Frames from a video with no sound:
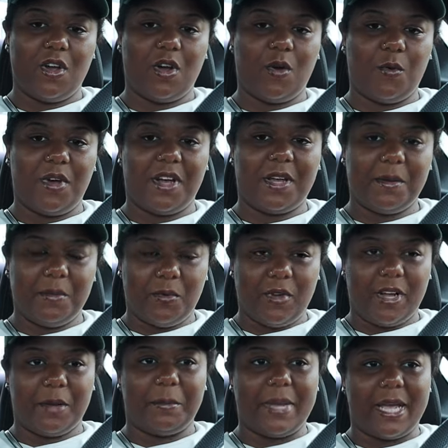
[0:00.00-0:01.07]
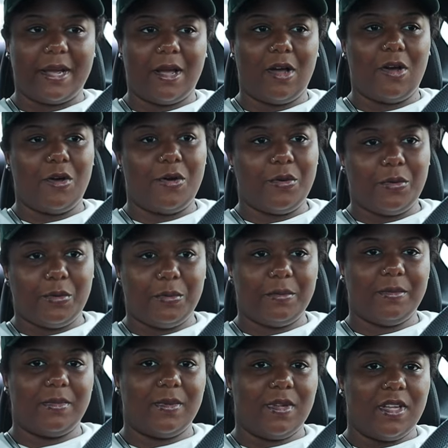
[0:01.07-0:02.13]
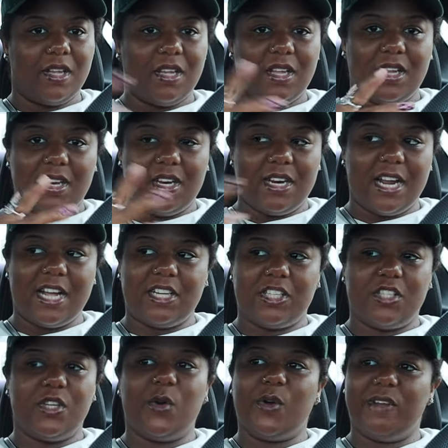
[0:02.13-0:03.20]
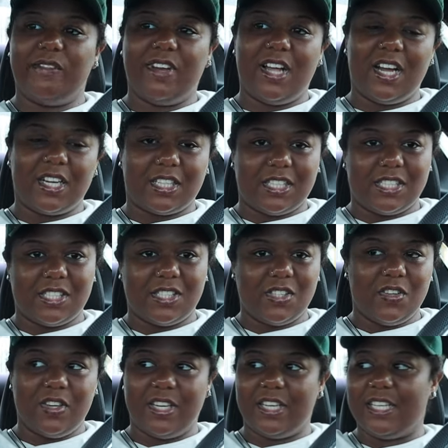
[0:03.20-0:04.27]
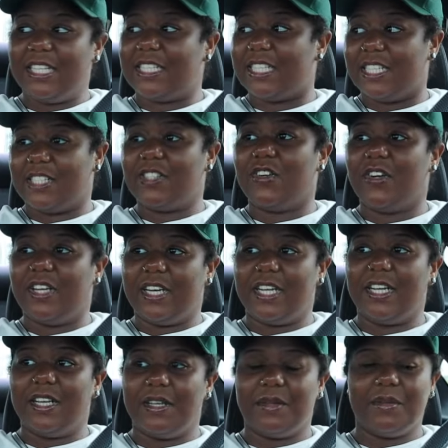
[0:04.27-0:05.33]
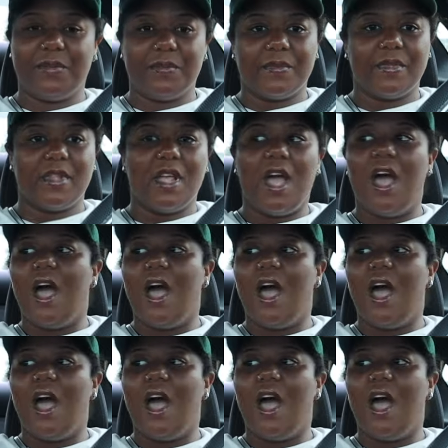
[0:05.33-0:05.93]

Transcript: or welcome or welcome back home not sure what blog this is going this is going in.